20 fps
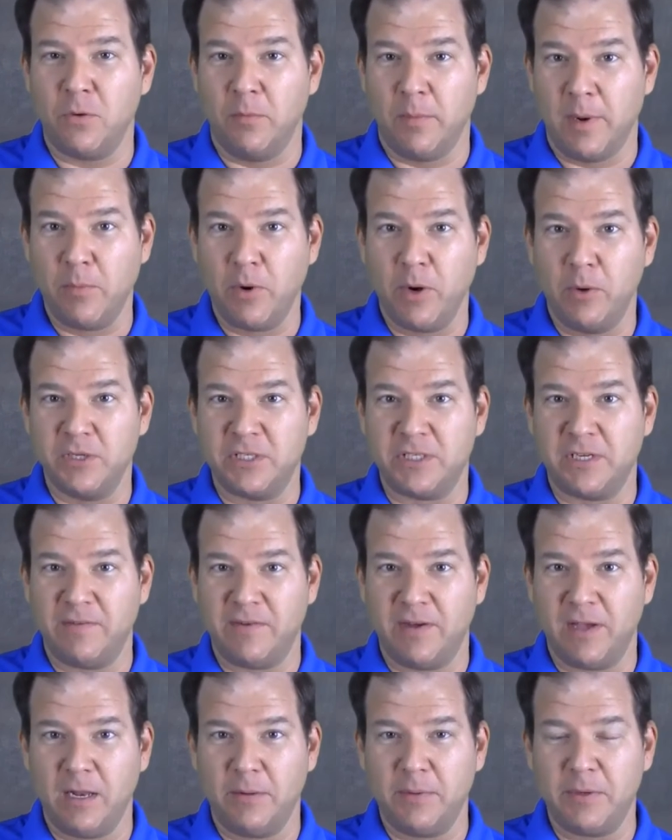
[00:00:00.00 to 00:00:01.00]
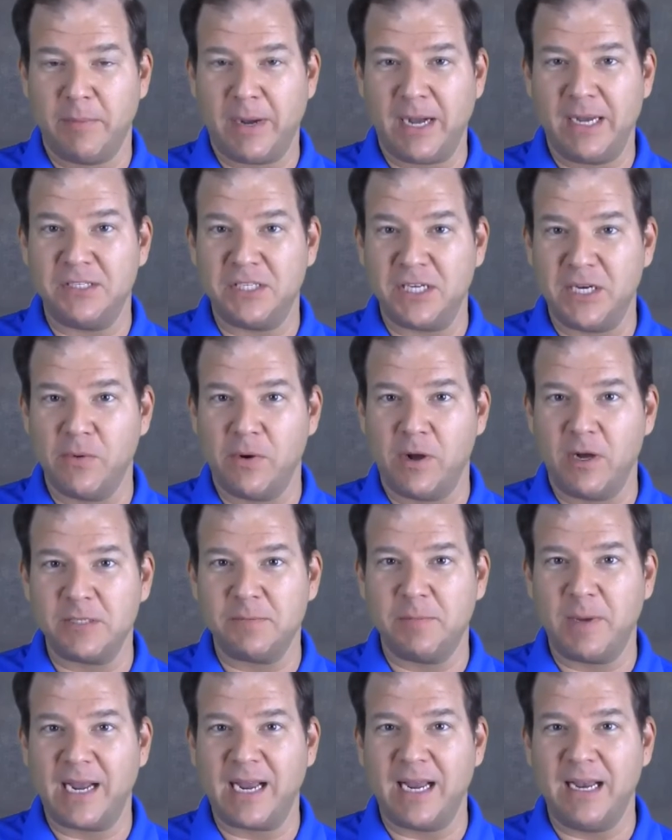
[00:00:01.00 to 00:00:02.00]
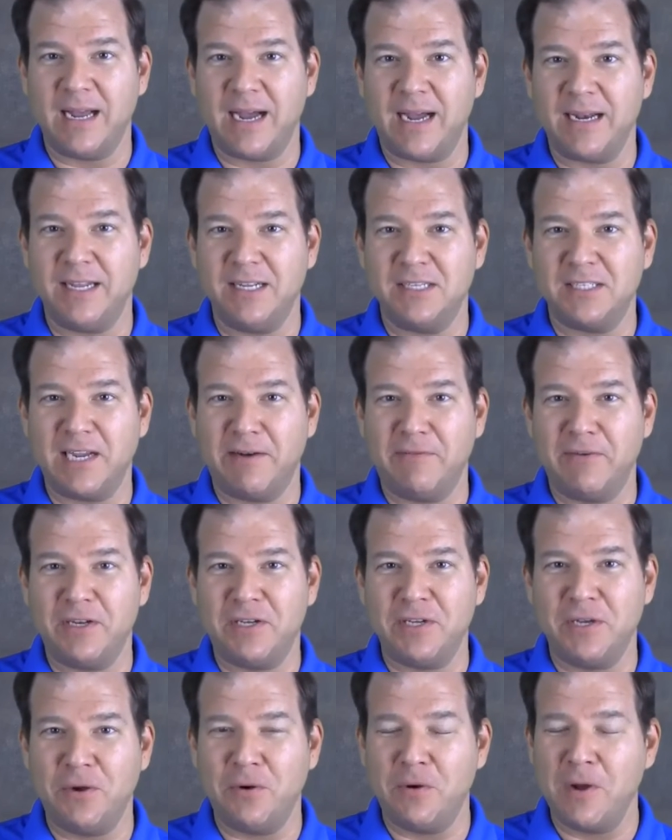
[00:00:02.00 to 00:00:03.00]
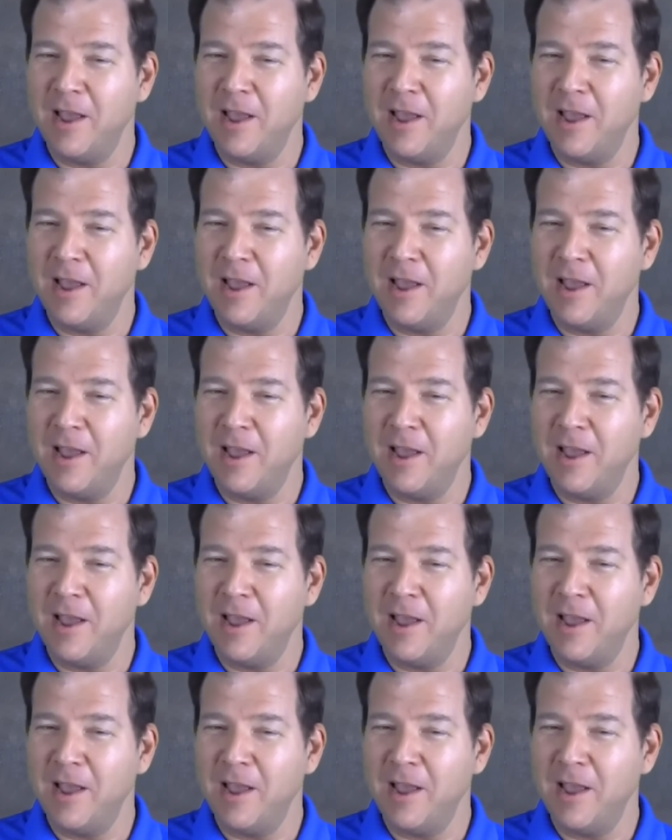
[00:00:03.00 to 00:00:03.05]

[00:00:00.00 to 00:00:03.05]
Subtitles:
Remember, it was developed by Xerox back in 1972,